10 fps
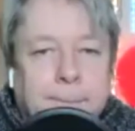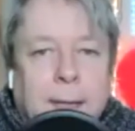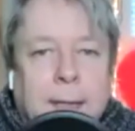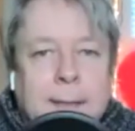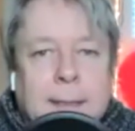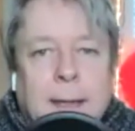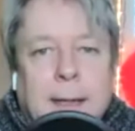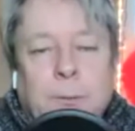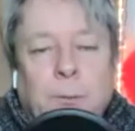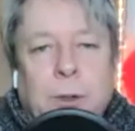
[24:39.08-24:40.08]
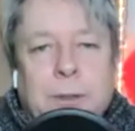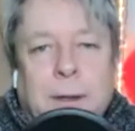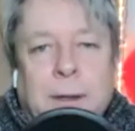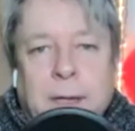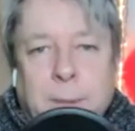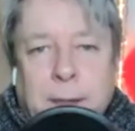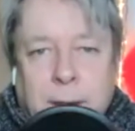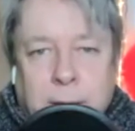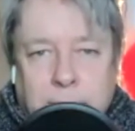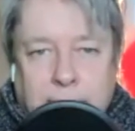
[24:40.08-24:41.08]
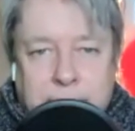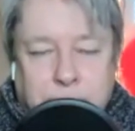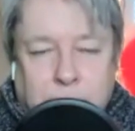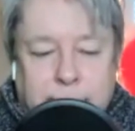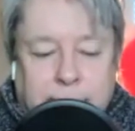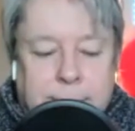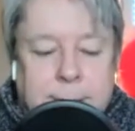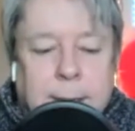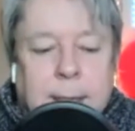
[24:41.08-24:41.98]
is that we were talking about on the last podcast